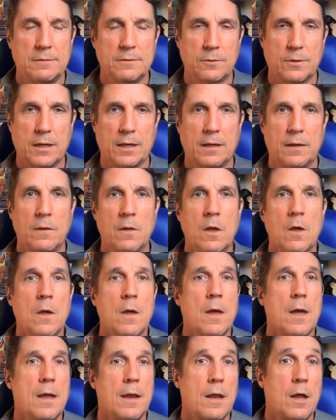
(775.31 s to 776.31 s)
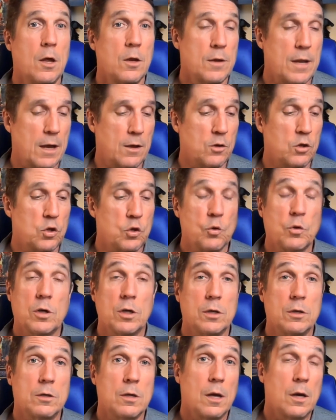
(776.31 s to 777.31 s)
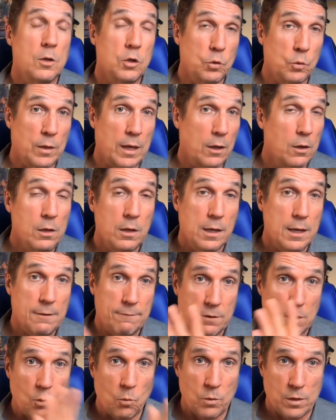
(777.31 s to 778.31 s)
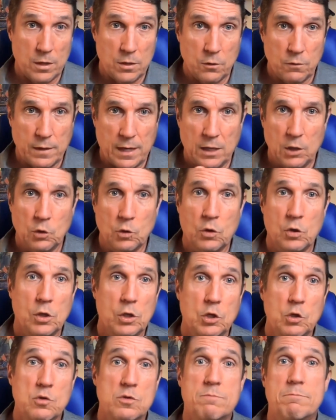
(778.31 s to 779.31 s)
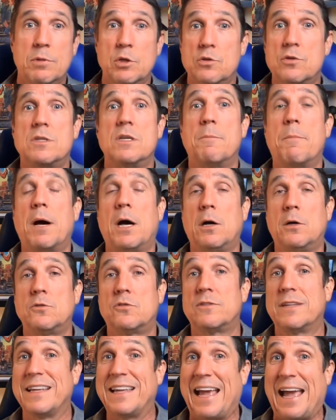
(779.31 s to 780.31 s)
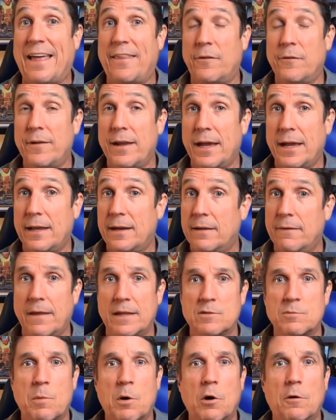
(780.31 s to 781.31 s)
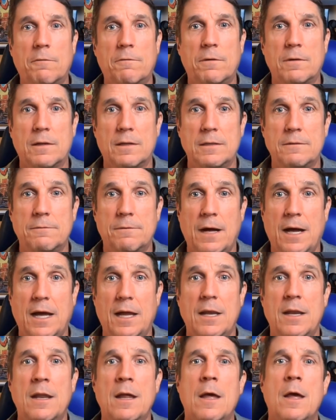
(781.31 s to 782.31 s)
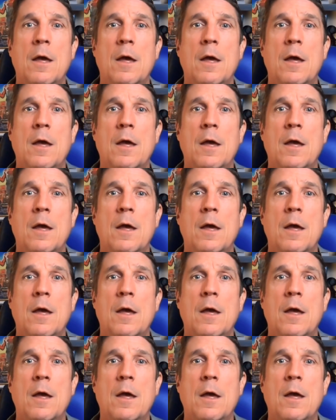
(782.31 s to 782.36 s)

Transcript: Okay. Now you could, if you don't want to do that, you could use boosted posts to gather data. That's perfectly fine.